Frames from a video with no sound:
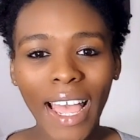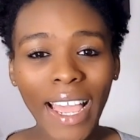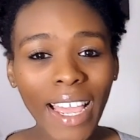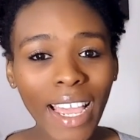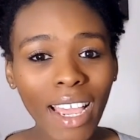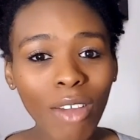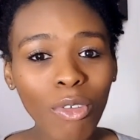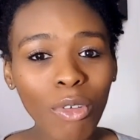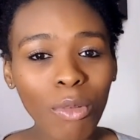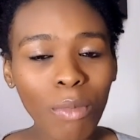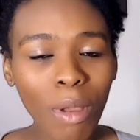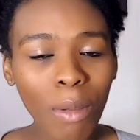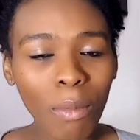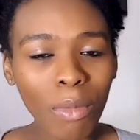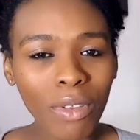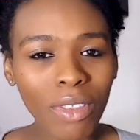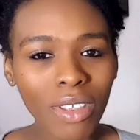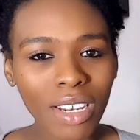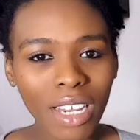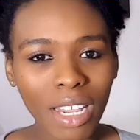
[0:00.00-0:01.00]
I can't
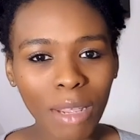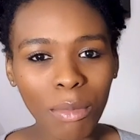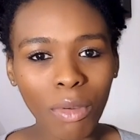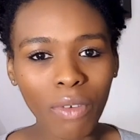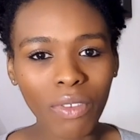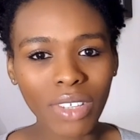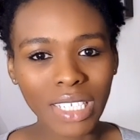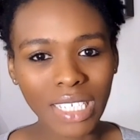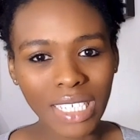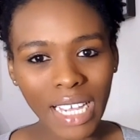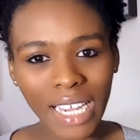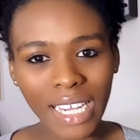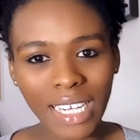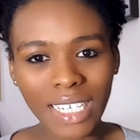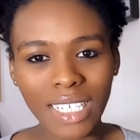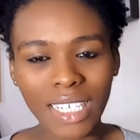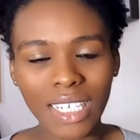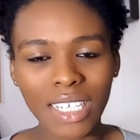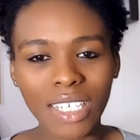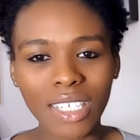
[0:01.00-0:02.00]
remember the name of the
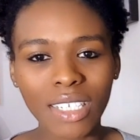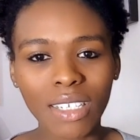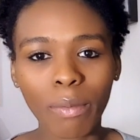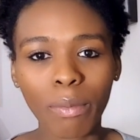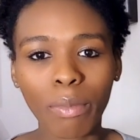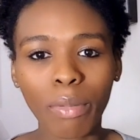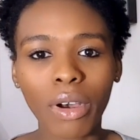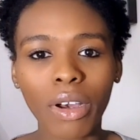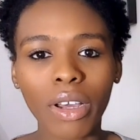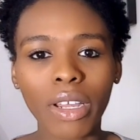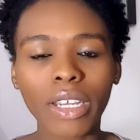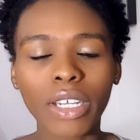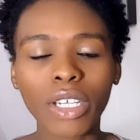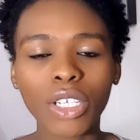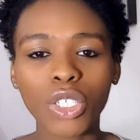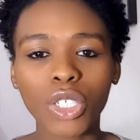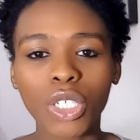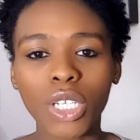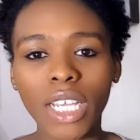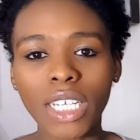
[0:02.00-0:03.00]
scientist, but
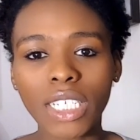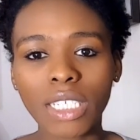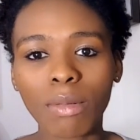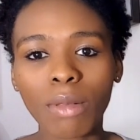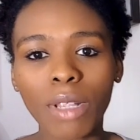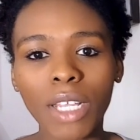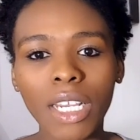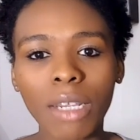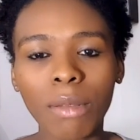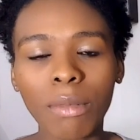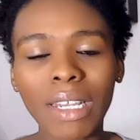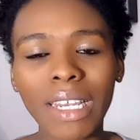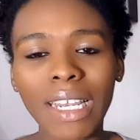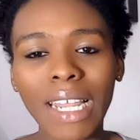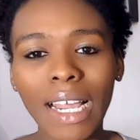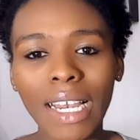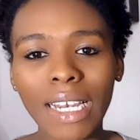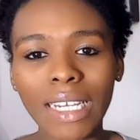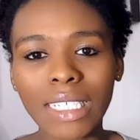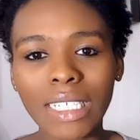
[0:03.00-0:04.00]
she explained
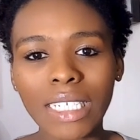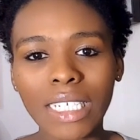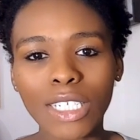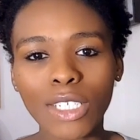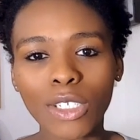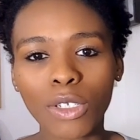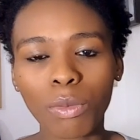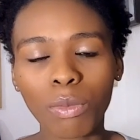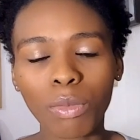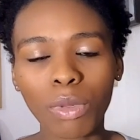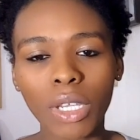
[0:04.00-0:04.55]
liminality to